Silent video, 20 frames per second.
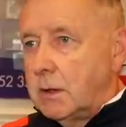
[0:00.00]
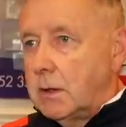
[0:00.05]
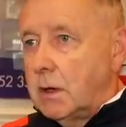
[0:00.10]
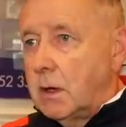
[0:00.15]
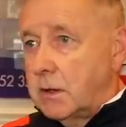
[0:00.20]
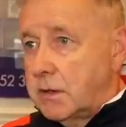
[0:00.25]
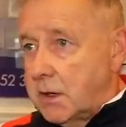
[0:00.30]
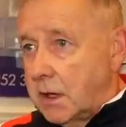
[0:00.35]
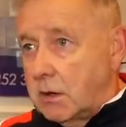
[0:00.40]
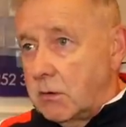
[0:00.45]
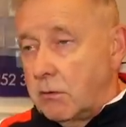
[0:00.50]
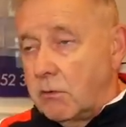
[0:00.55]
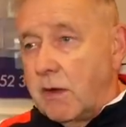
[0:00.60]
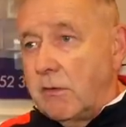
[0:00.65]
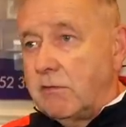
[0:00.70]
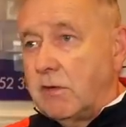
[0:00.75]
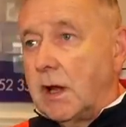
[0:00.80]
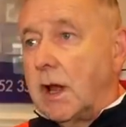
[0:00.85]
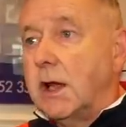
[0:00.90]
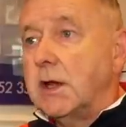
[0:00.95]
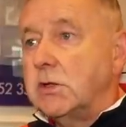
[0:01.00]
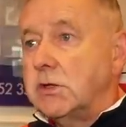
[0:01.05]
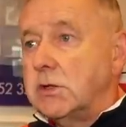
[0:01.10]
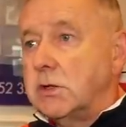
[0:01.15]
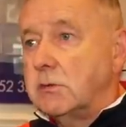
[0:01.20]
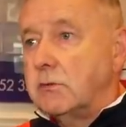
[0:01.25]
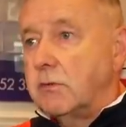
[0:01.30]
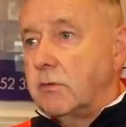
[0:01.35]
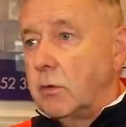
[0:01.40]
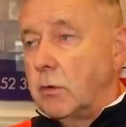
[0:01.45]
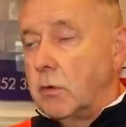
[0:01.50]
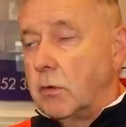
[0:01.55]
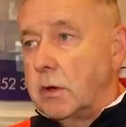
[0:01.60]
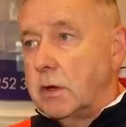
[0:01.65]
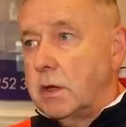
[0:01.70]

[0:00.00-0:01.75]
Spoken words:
I think, a revelation for